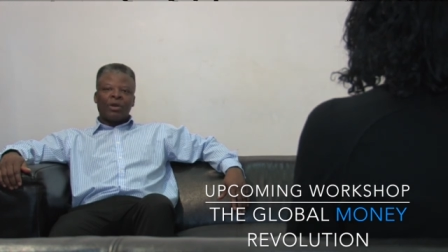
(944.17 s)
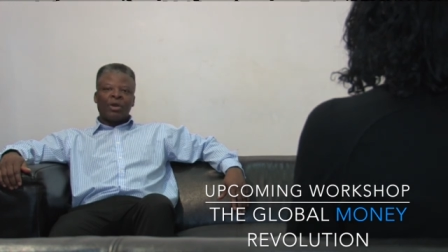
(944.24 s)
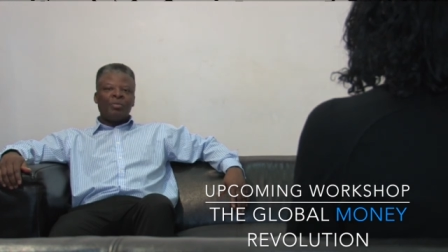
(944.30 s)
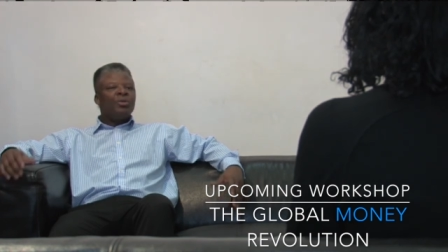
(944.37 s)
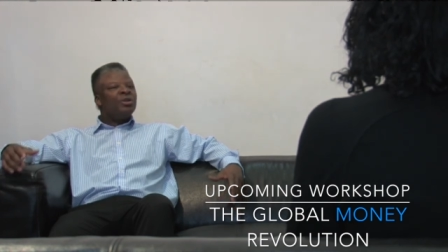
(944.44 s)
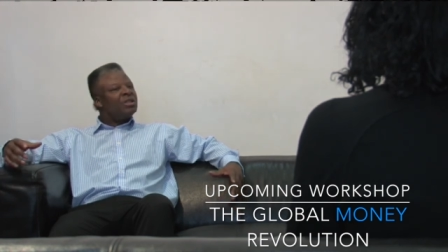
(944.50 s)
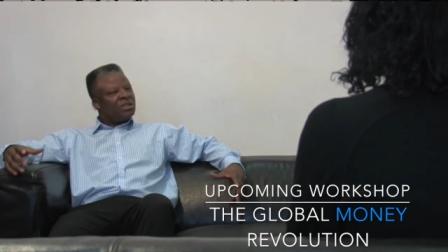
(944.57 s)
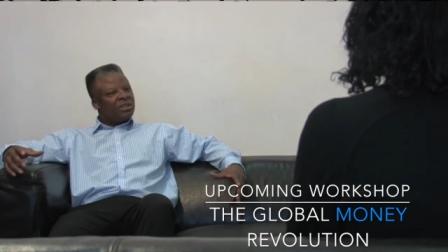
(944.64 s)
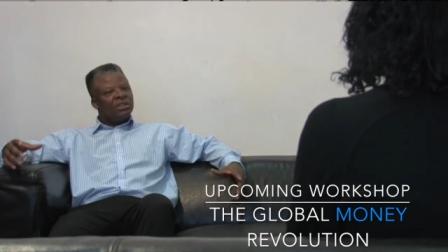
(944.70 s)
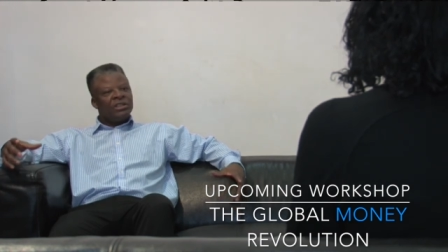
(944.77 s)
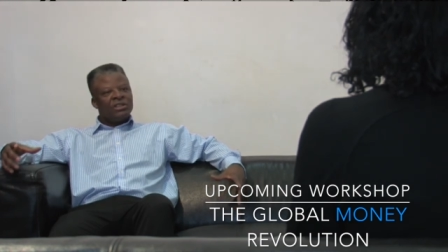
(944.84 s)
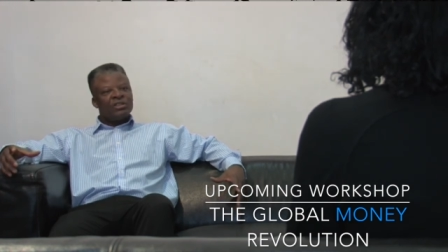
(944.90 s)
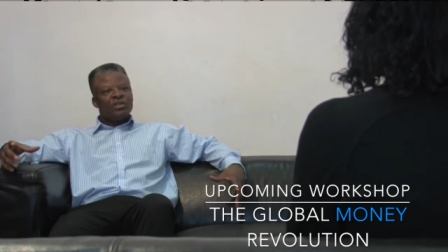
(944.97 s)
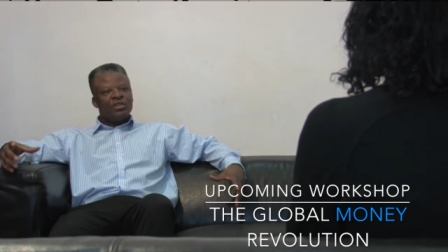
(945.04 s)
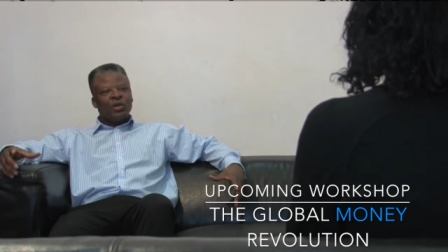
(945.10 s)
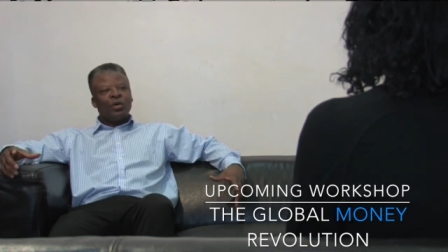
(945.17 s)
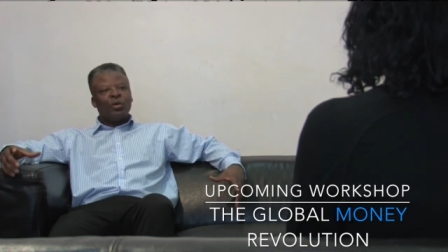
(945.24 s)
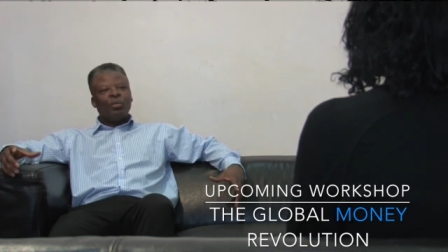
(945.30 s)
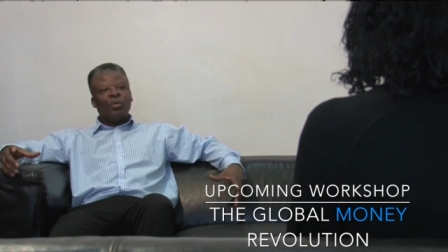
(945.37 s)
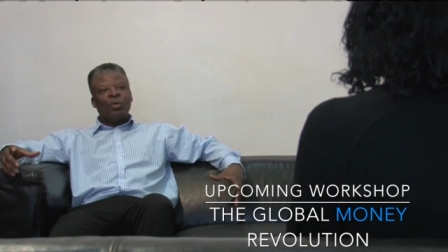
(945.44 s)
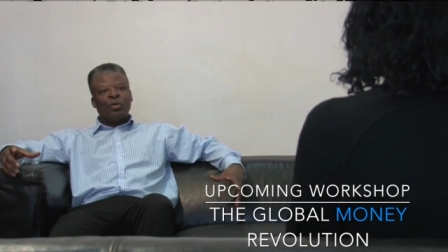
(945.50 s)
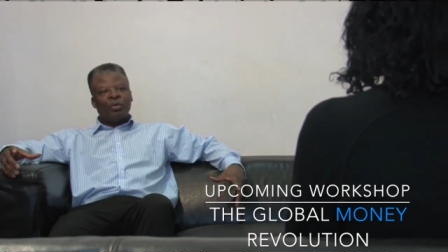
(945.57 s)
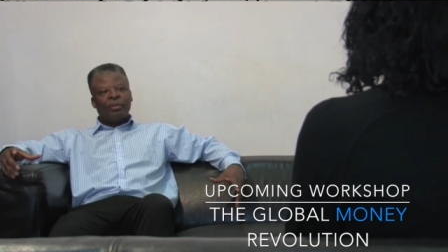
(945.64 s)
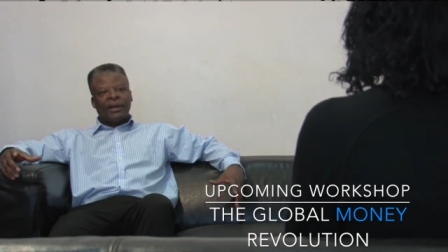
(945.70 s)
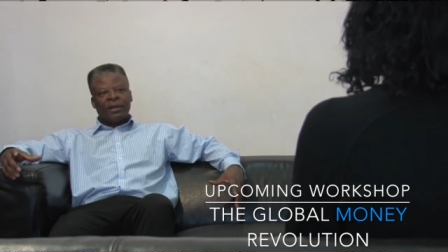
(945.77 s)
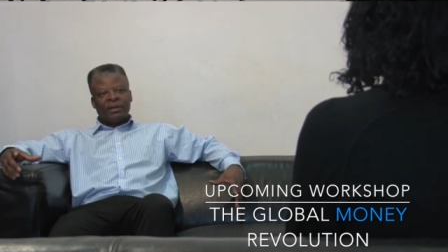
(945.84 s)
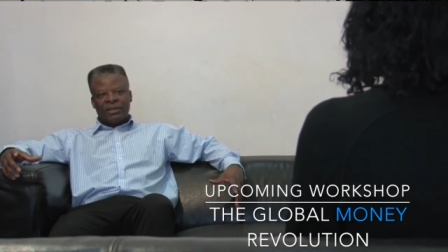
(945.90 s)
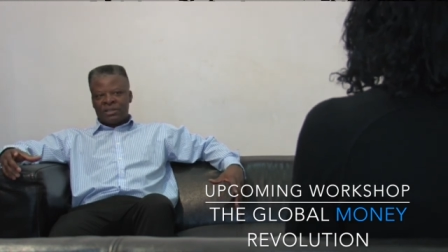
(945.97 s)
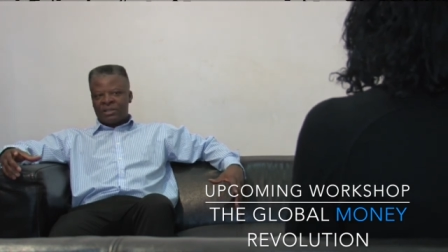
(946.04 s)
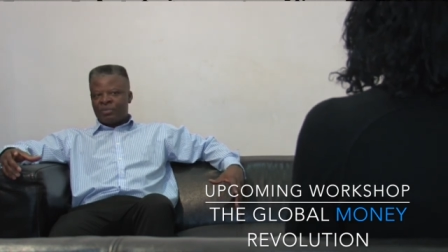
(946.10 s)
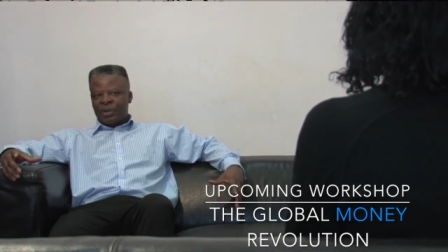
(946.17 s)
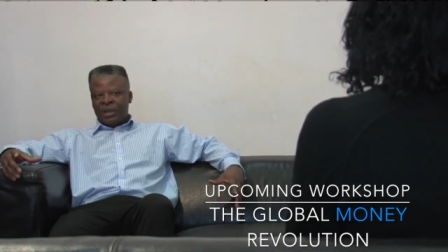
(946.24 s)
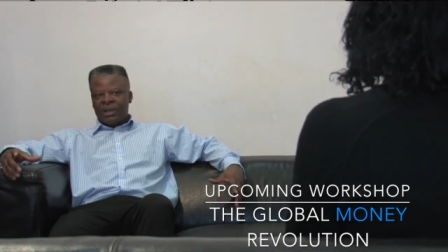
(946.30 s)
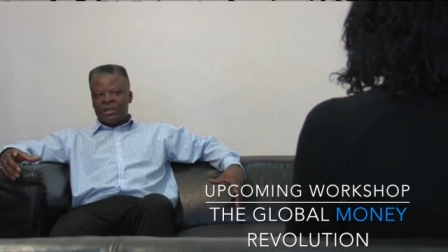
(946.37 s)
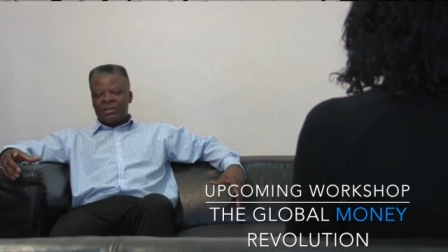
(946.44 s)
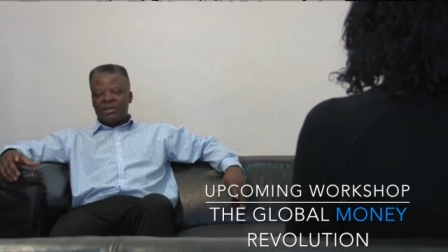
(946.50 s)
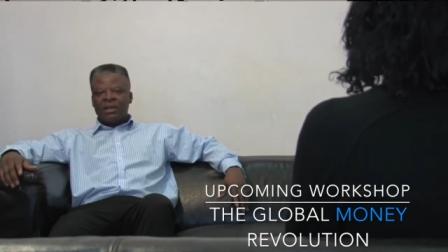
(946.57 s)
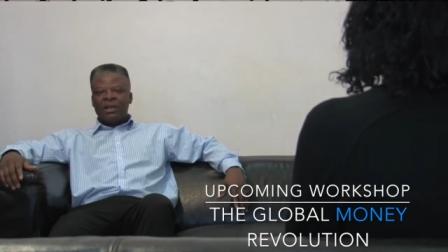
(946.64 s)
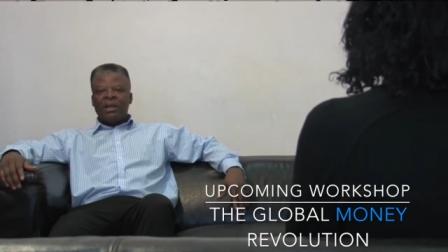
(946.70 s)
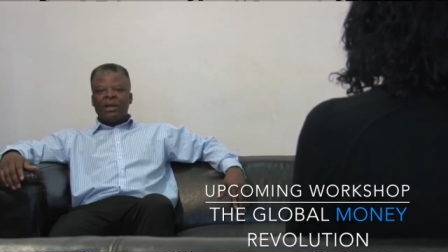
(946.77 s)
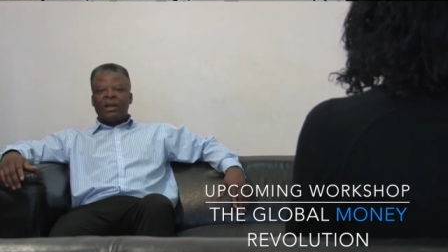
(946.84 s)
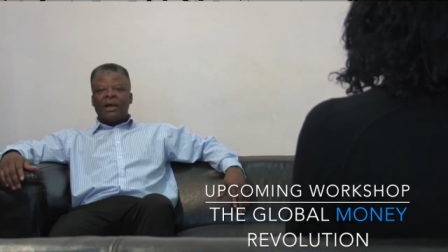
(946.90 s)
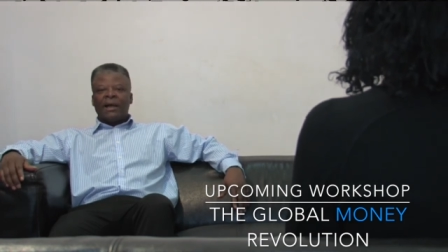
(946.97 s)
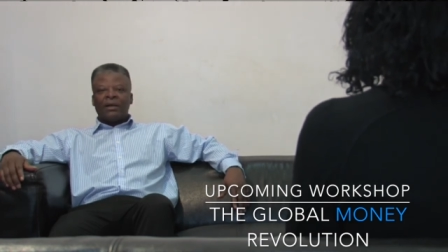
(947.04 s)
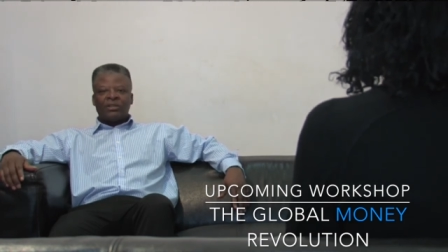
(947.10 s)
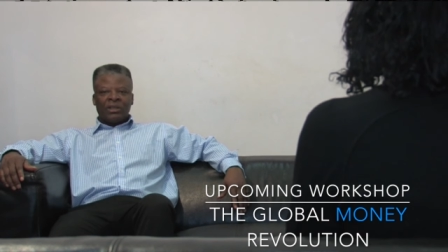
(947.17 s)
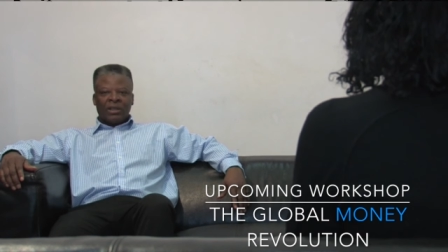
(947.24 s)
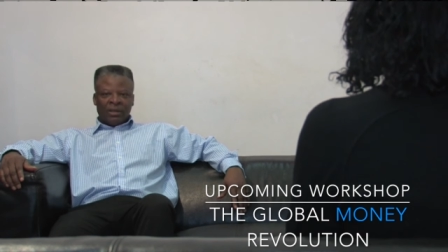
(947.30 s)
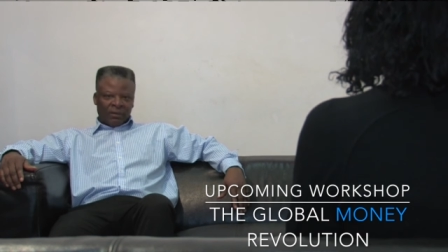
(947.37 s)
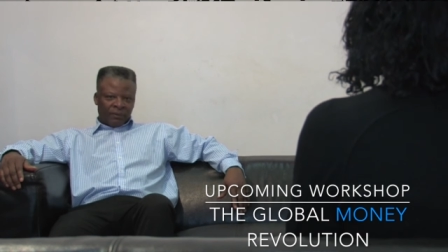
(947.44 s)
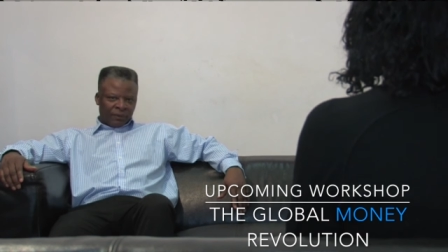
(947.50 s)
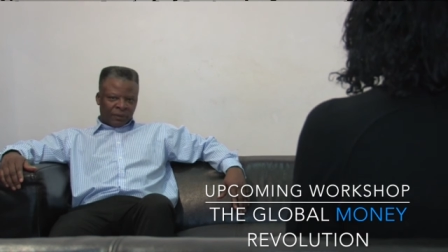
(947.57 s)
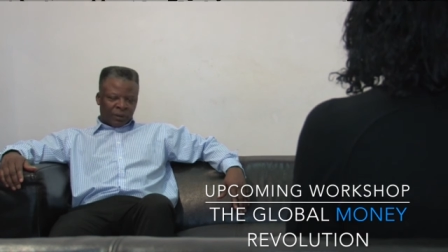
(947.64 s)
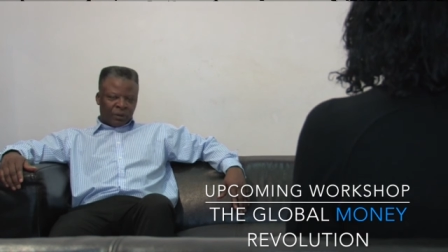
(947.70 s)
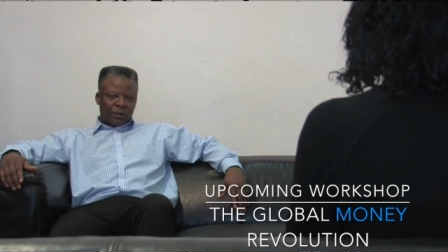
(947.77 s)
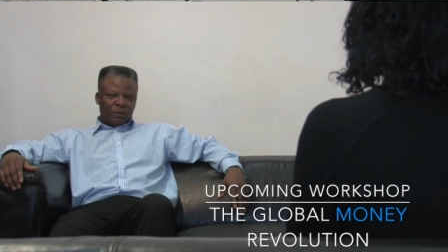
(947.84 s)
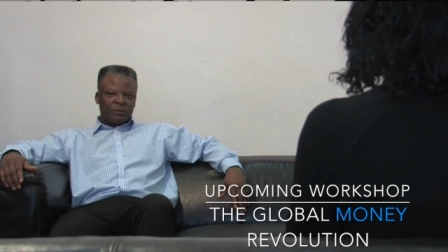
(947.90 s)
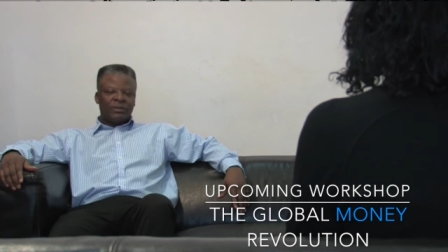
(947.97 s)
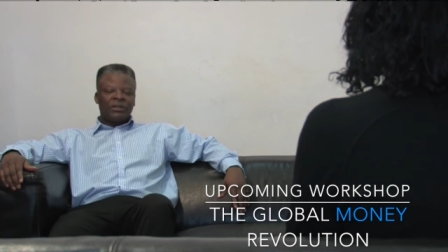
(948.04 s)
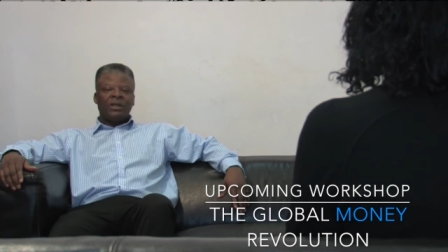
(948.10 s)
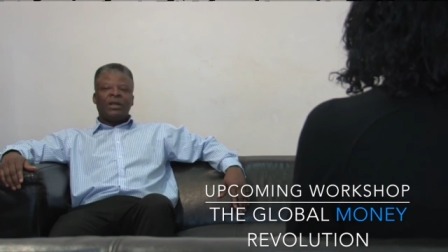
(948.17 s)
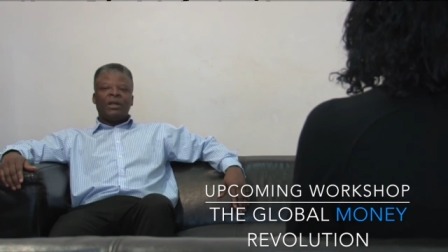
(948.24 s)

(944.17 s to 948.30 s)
community needs to know more about this space, how to get involved.